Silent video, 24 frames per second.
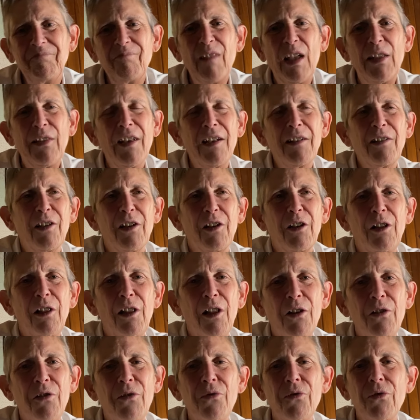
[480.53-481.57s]
I'd like to
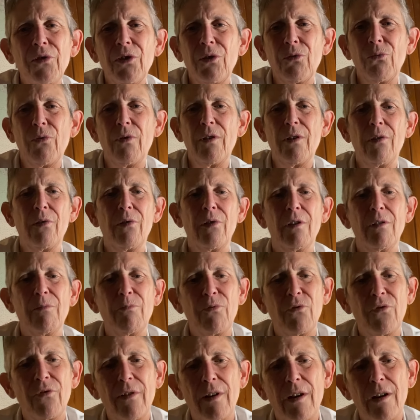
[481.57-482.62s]
close with a
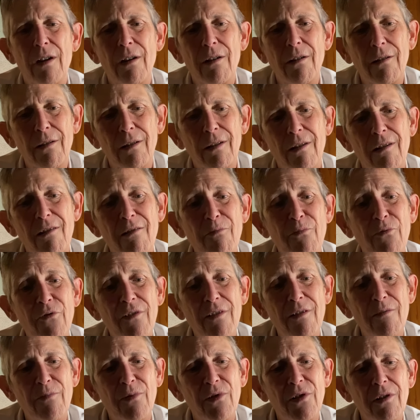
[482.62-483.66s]
prayer in our
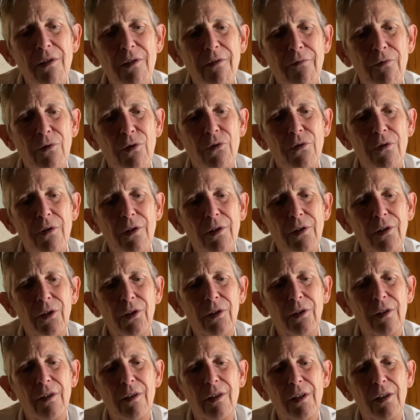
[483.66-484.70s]
prayer book, of
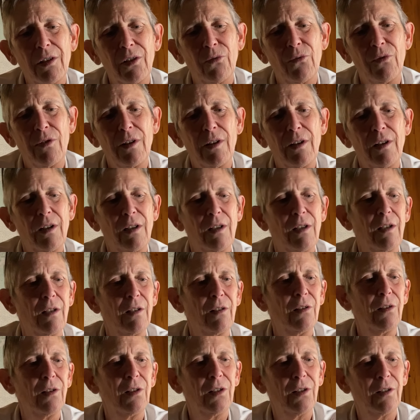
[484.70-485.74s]
course, and this one
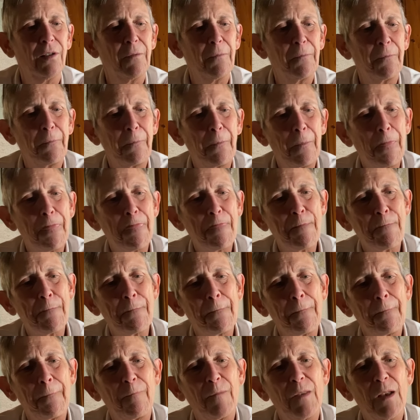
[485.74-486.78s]
is
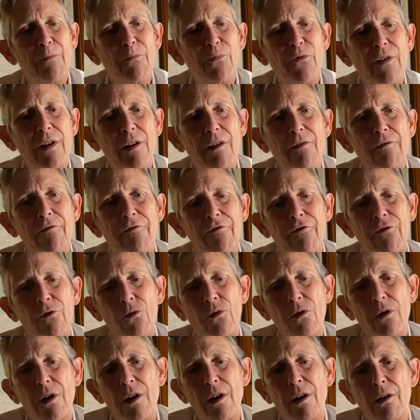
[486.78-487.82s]
a prayer
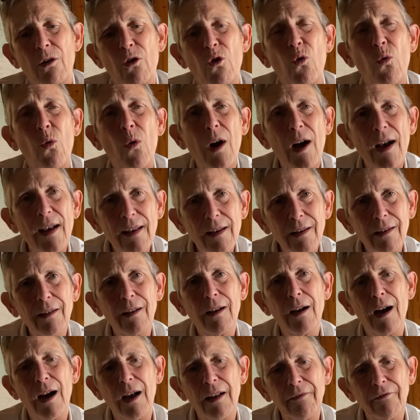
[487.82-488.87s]
for quiet
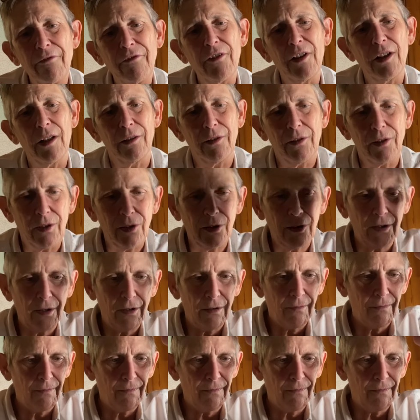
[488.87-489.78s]
confidence.